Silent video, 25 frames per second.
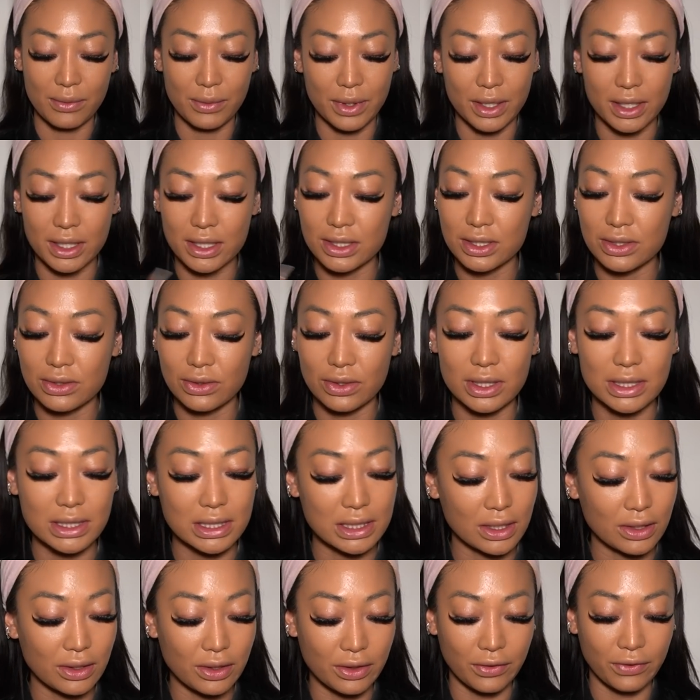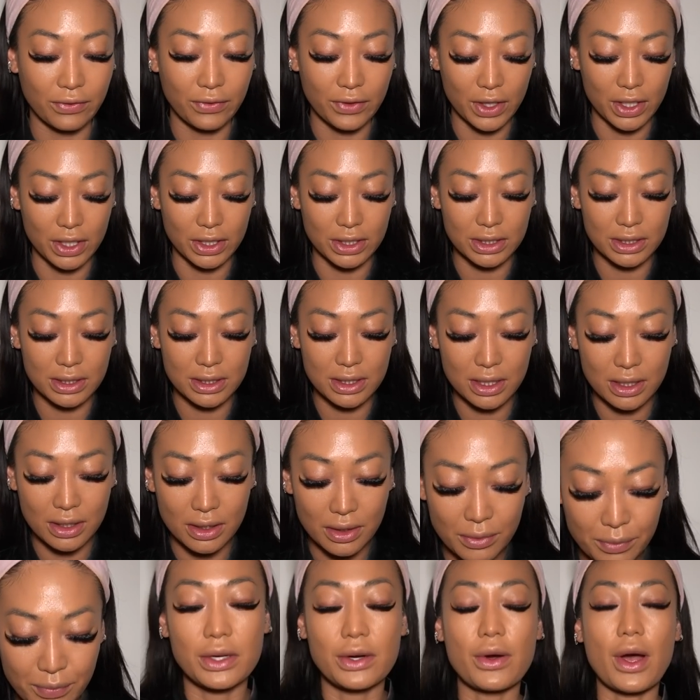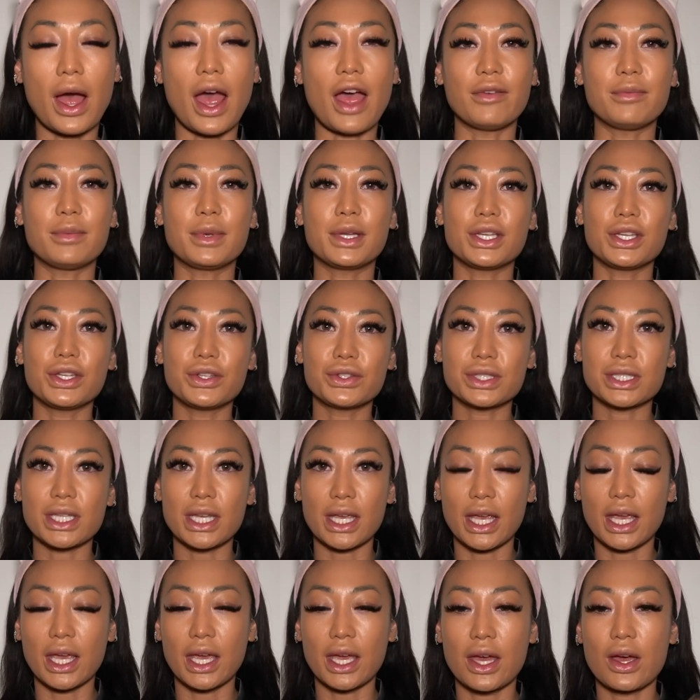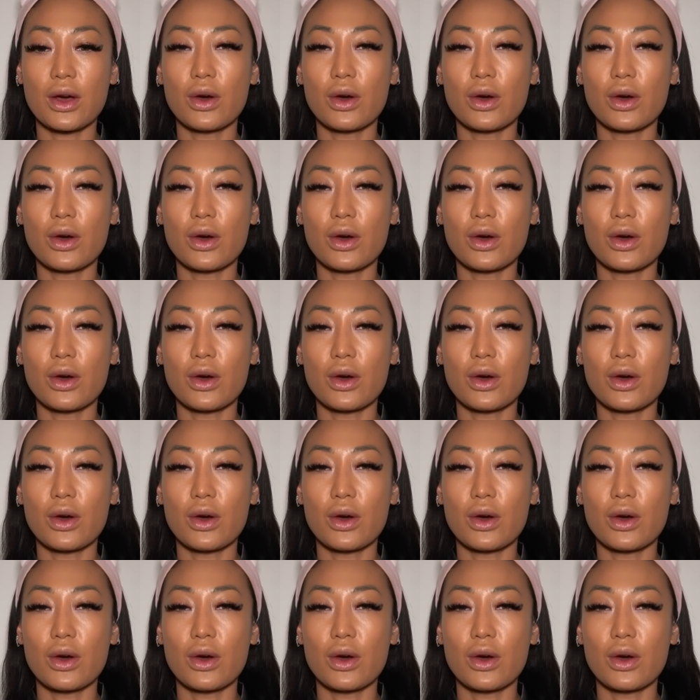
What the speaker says: We're gonna do concealer first. So I've been using